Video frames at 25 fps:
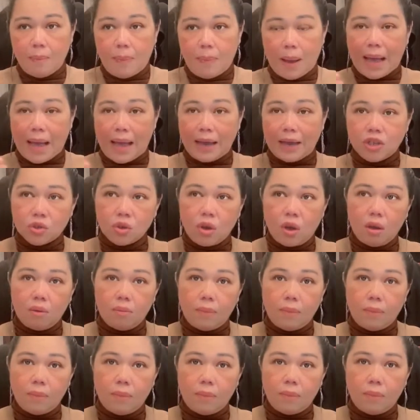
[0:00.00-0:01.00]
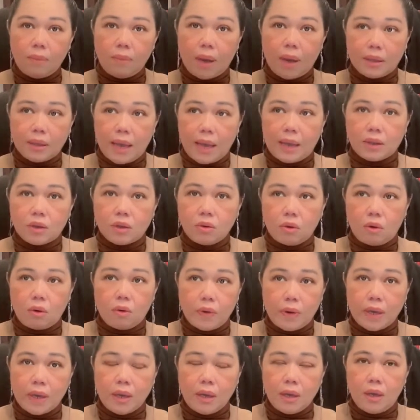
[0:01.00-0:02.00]
But I saw my dad
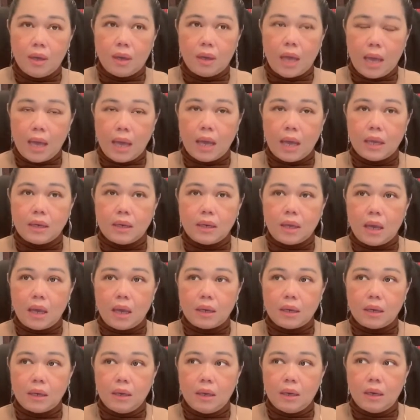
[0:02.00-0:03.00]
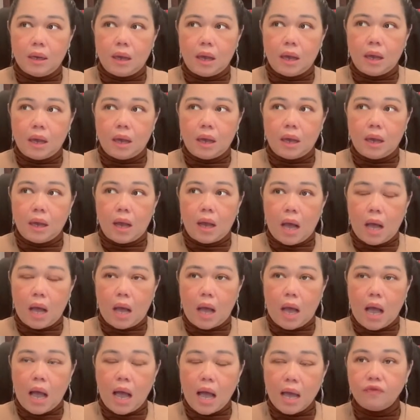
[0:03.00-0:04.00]
growing, and
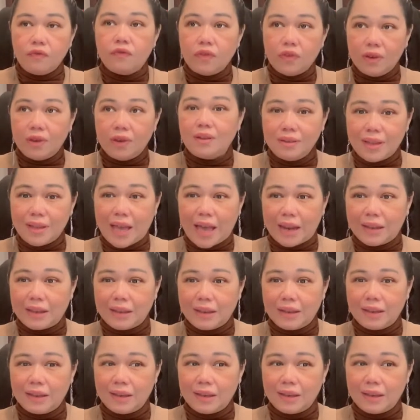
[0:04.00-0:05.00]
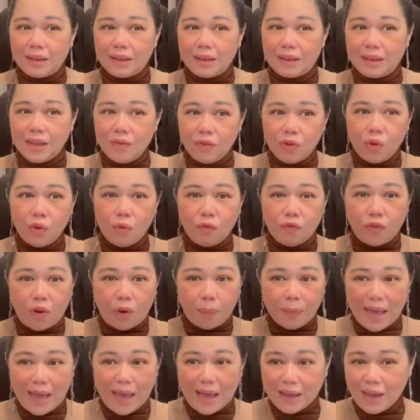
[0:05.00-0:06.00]
I feel that even though
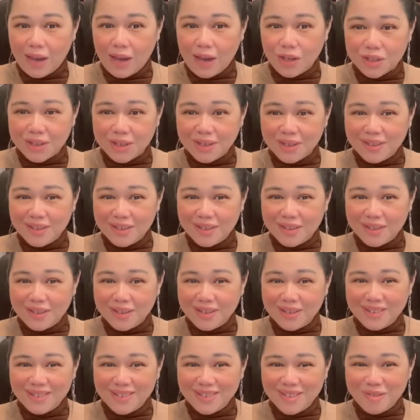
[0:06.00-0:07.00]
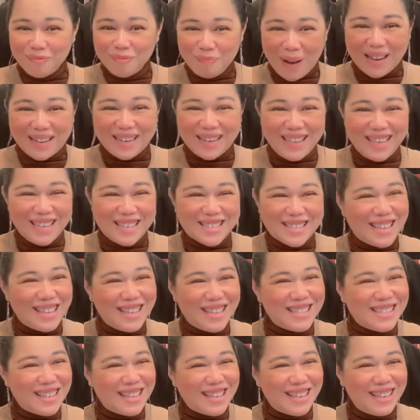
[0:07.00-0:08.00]
from young age, money is
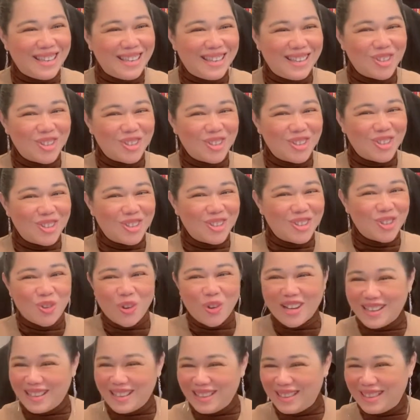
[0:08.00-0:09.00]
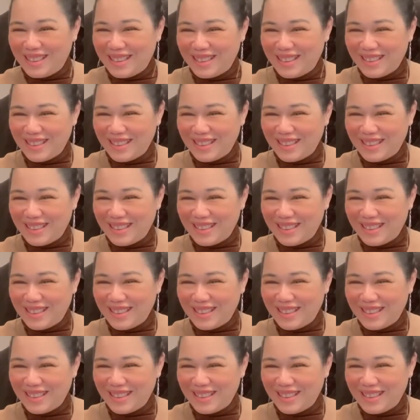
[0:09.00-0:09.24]
easy to earn.